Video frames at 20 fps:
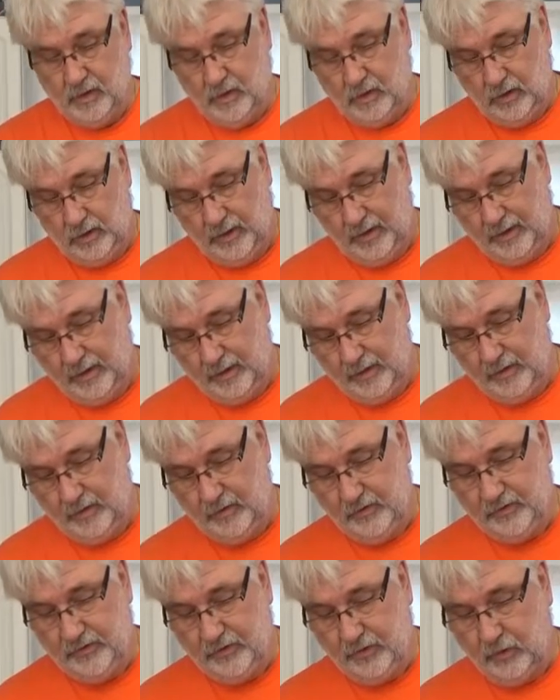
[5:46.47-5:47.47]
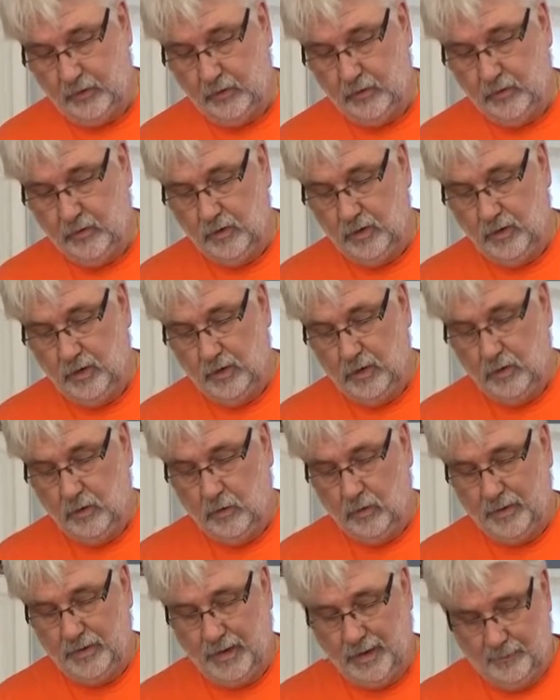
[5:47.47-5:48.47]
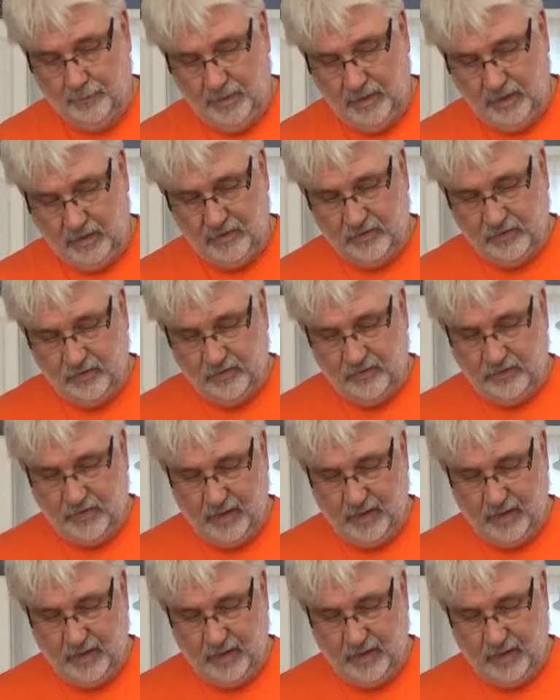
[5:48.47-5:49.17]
Alright, so what that means is